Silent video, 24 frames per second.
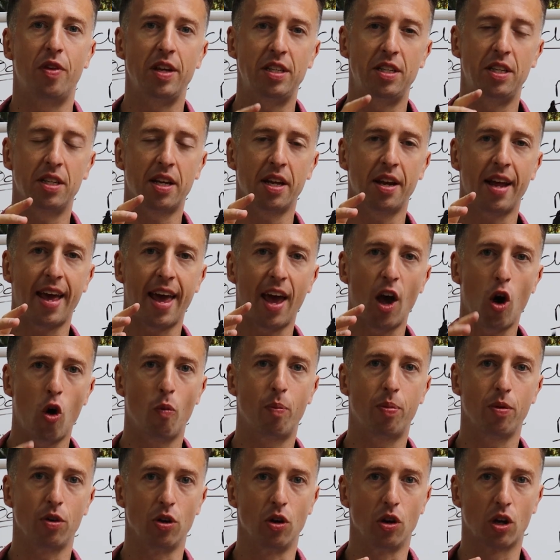this is gonna
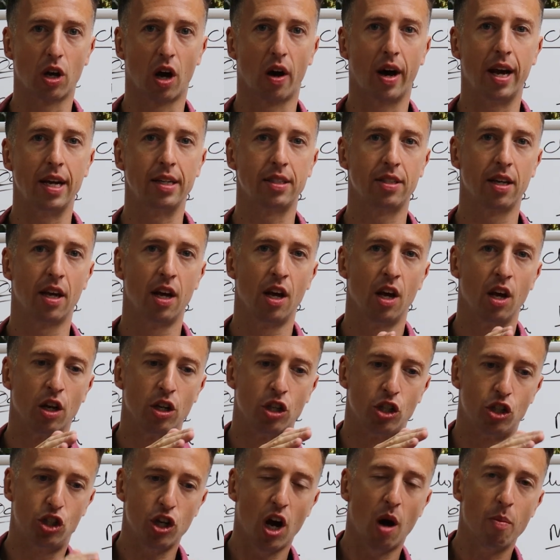help you guys
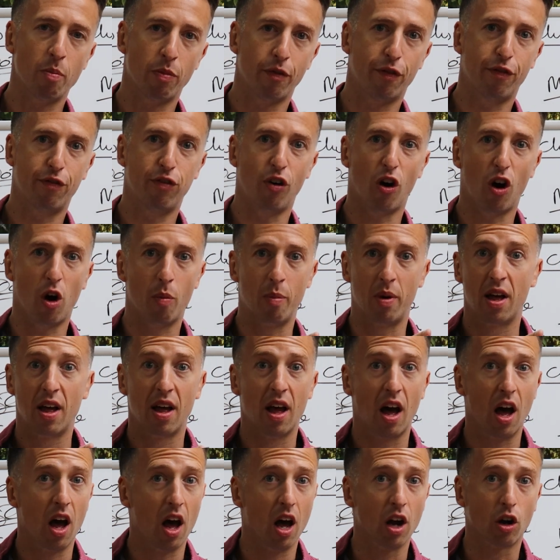jump from
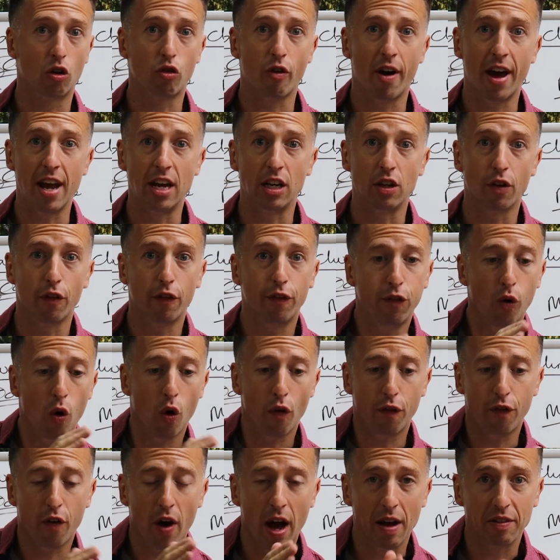grade
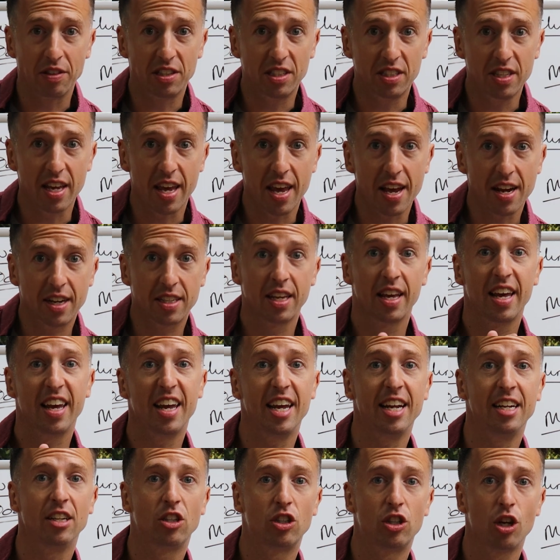4, 5, 6
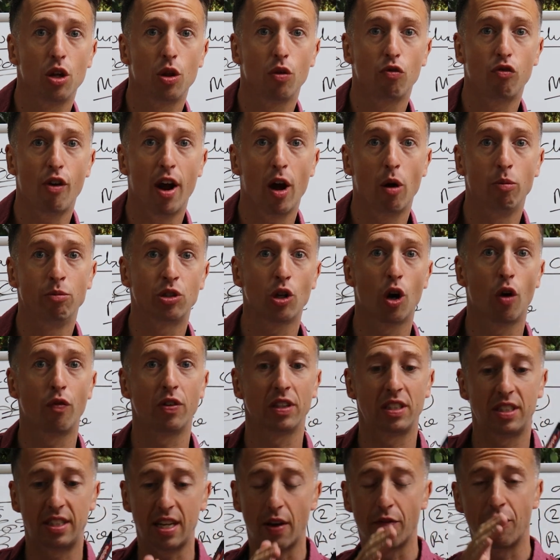into the realms
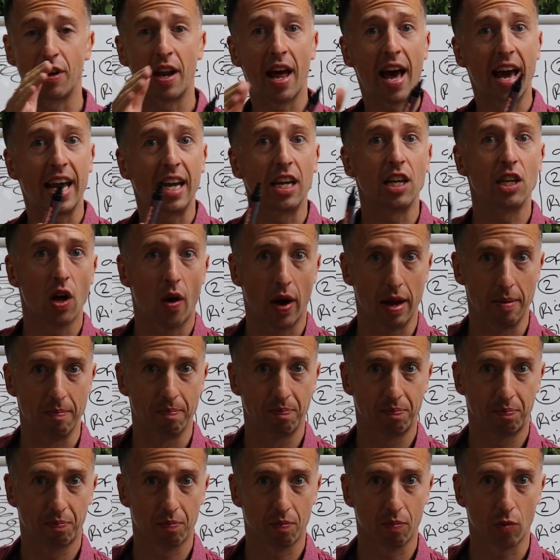of 7, 8, 9,
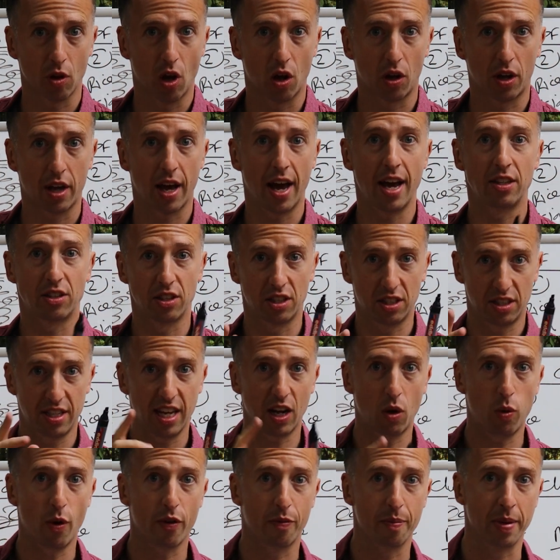okay? So
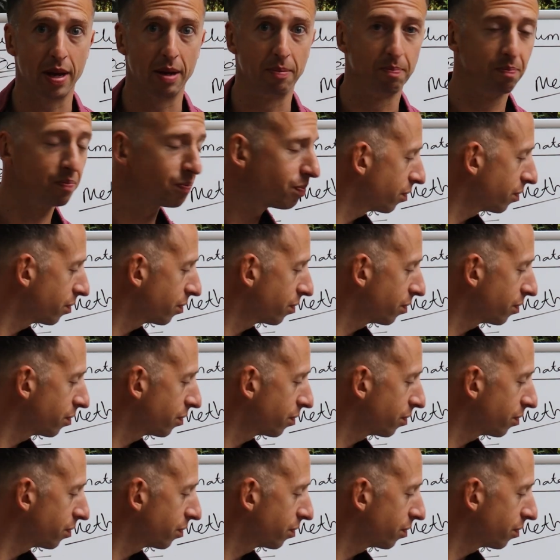stick with me.